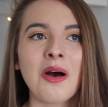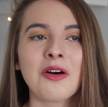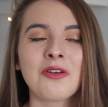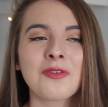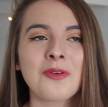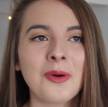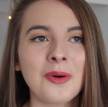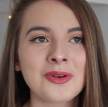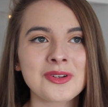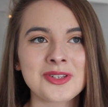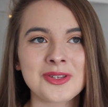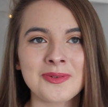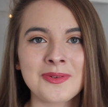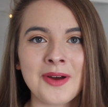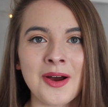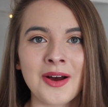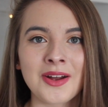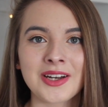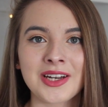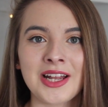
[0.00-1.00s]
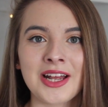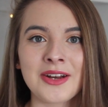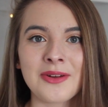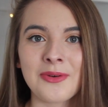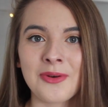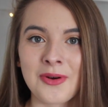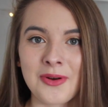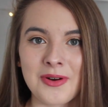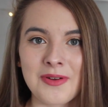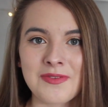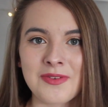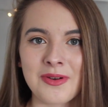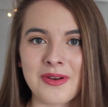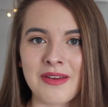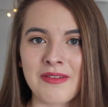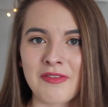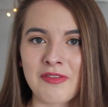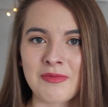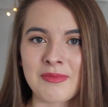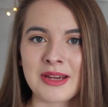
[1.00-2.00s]
Of course, you can't learn all of your
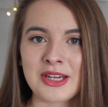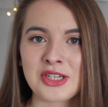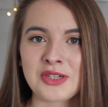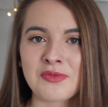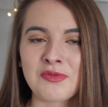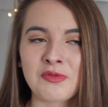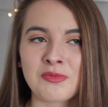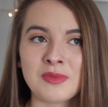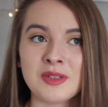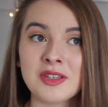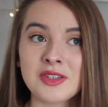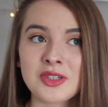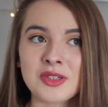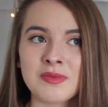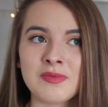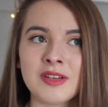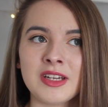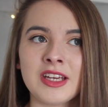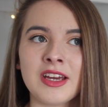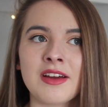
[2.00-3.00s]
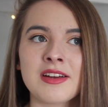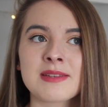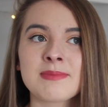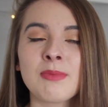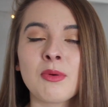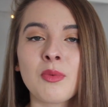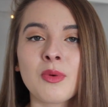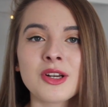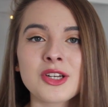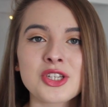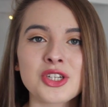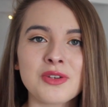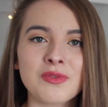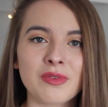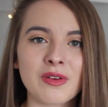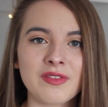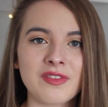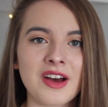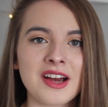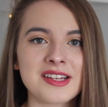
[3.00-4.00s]
information from YouTube videos, but once
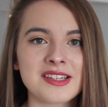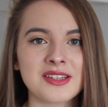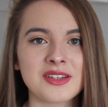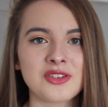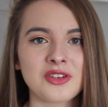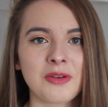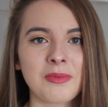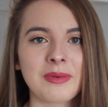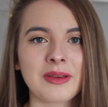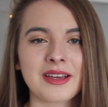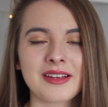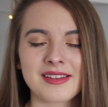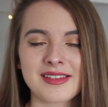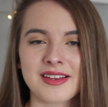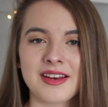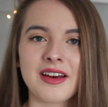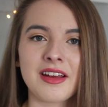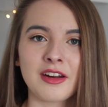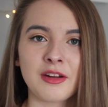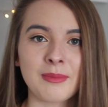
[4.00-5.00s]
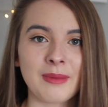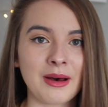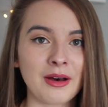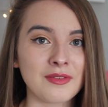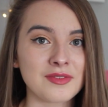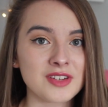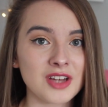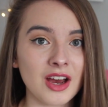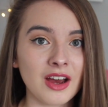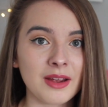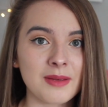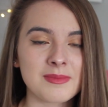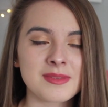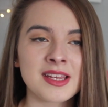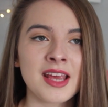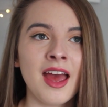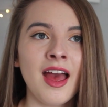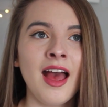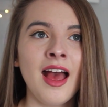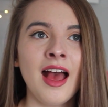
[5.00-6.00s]
you've revised a topic a certain amount of
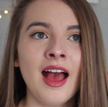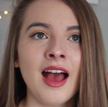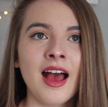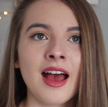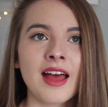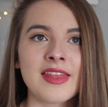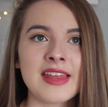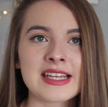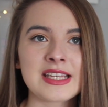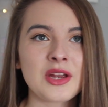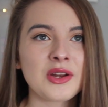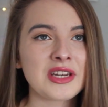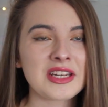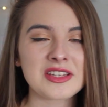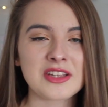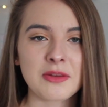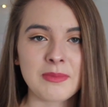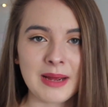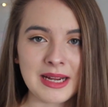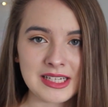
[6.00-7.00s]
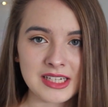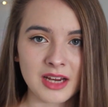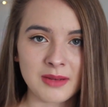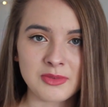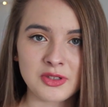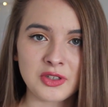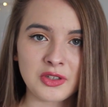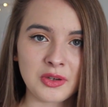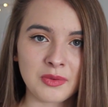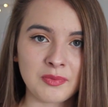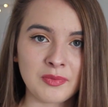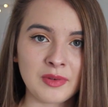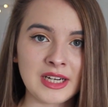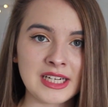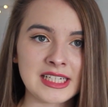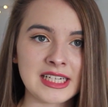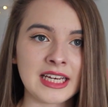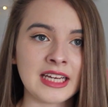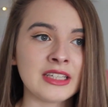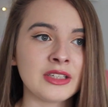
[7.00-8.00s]
times, there's only so many times you can
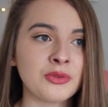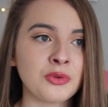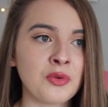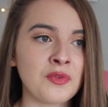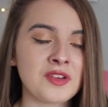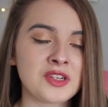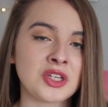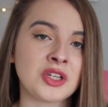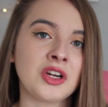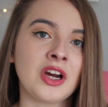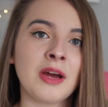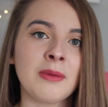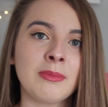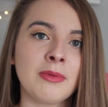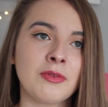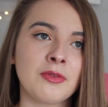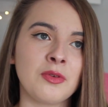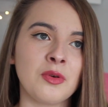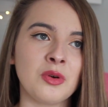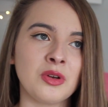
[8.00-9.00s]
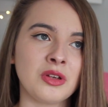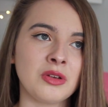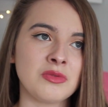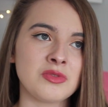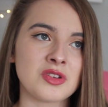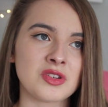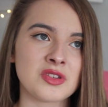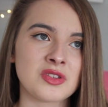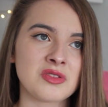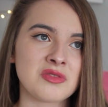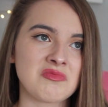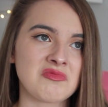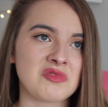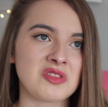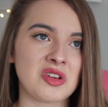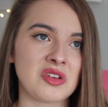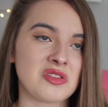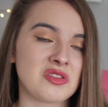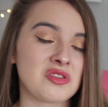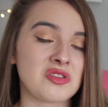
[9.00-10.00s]
read it in a revision guide before you just
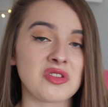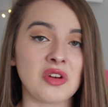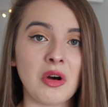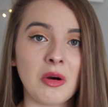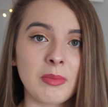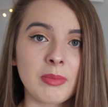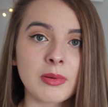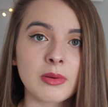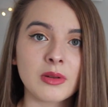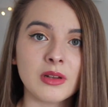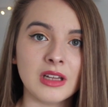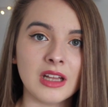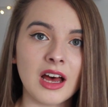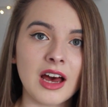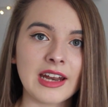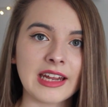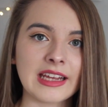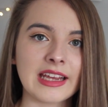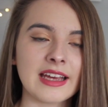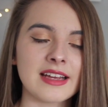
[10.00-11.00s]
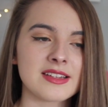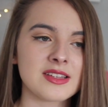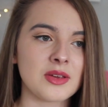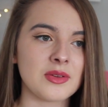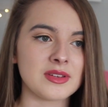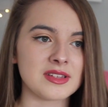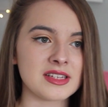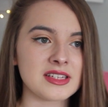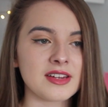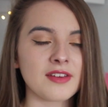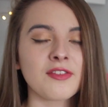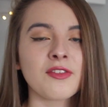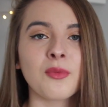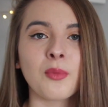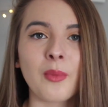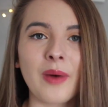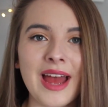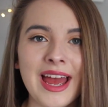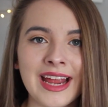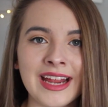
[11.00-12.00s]
stop learning it. So there's a
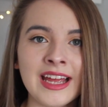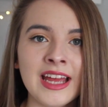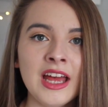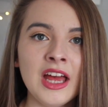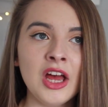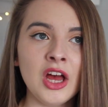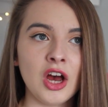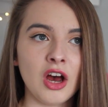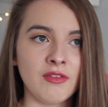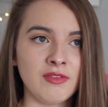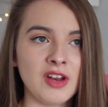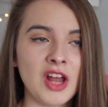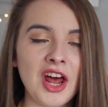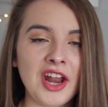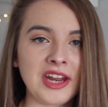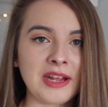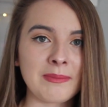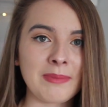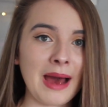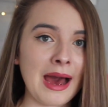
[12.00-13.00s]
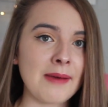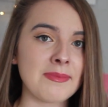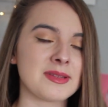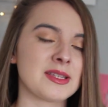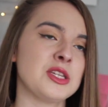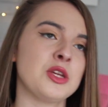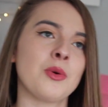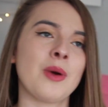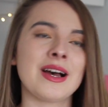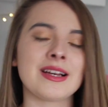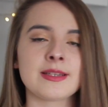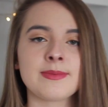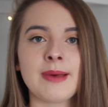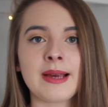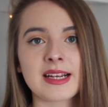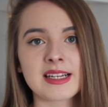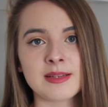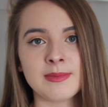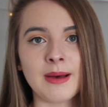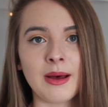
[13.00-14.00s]
different way of learning perhaps new
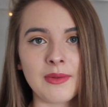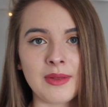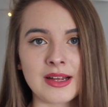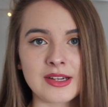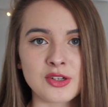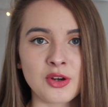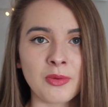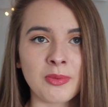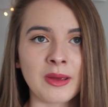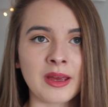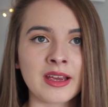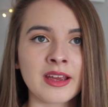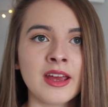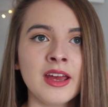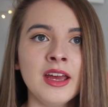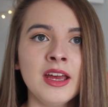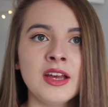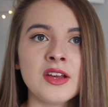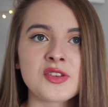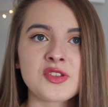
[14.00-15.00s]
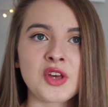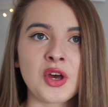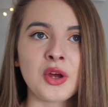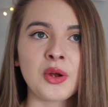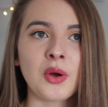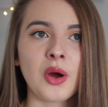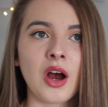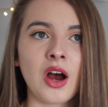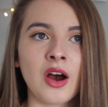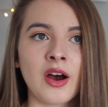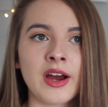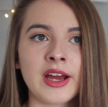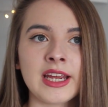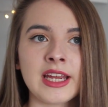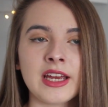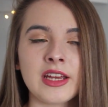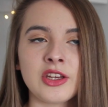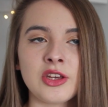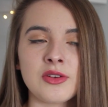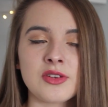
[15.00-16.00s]
aspects about that topic. So
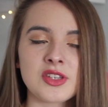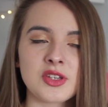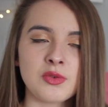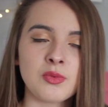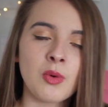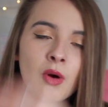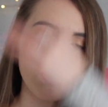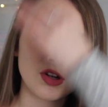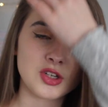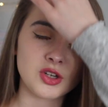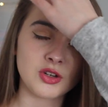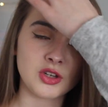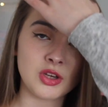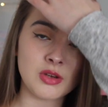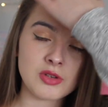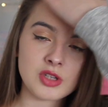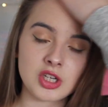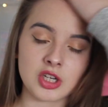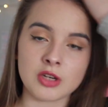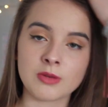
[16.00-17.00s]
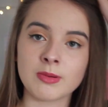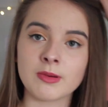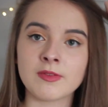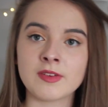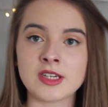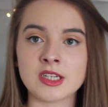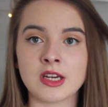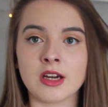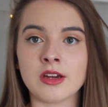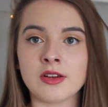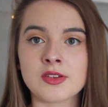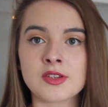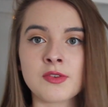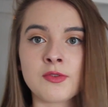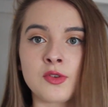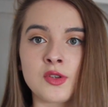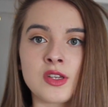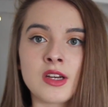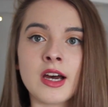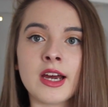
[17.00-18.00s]
I used to watch YouTube videos
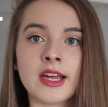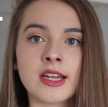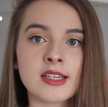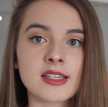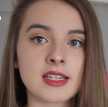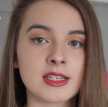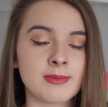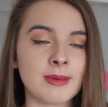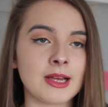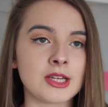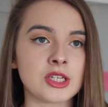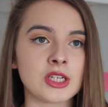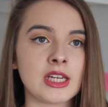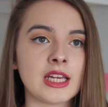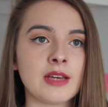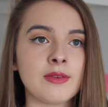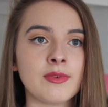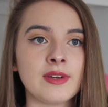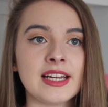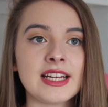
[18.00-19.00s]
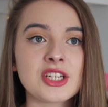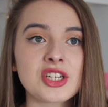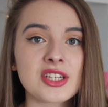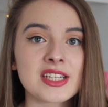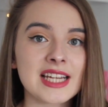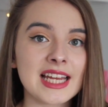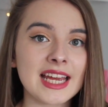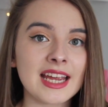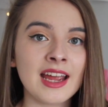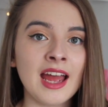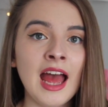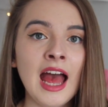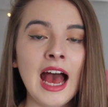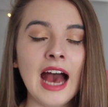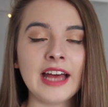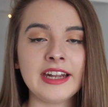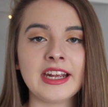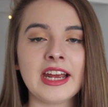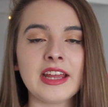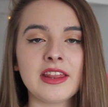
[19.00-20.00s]
for science, especially religiously,
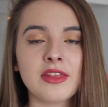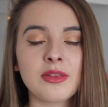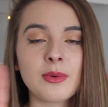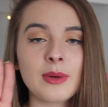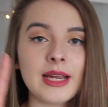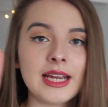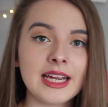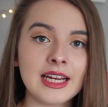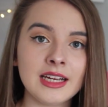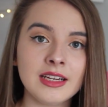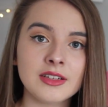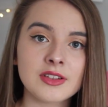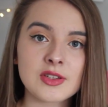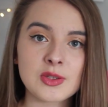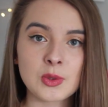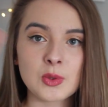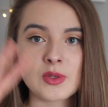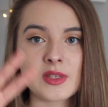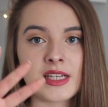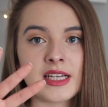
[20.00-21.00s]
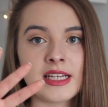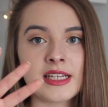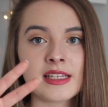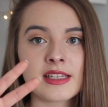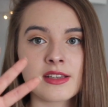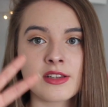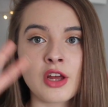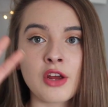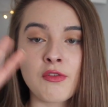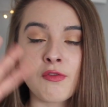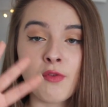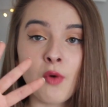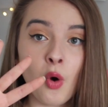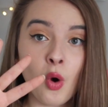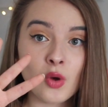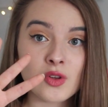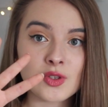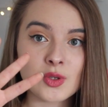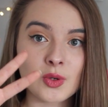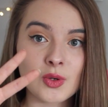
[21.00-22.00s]
and I had four sources
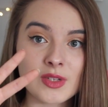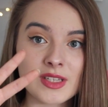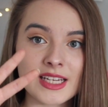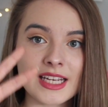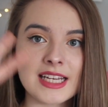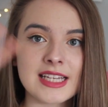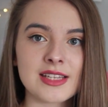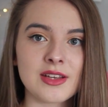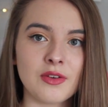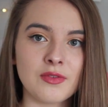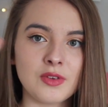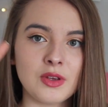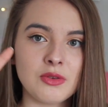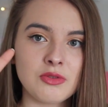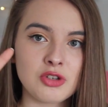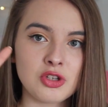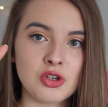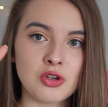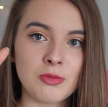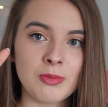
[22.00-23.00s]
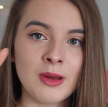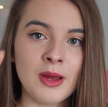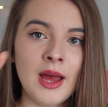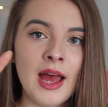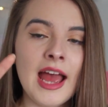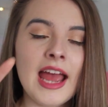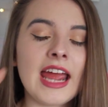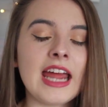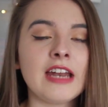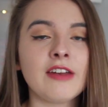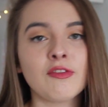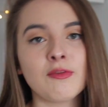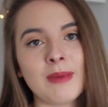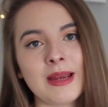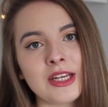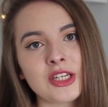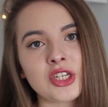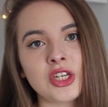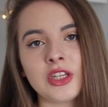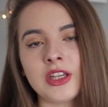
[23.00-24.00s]
of YouTube
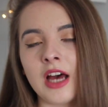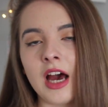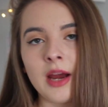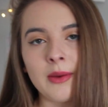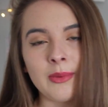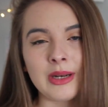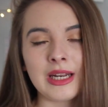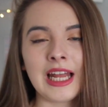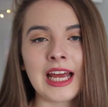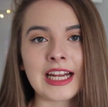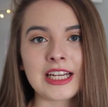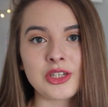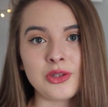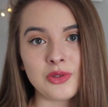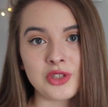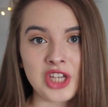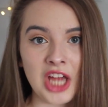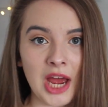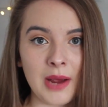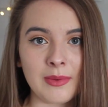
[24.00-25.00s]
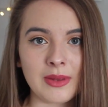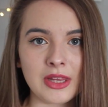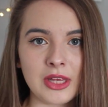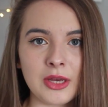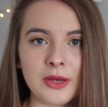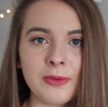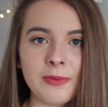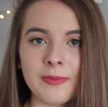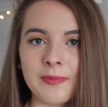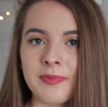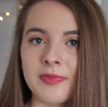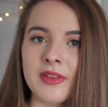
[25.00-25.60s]
information that I would like to share with you.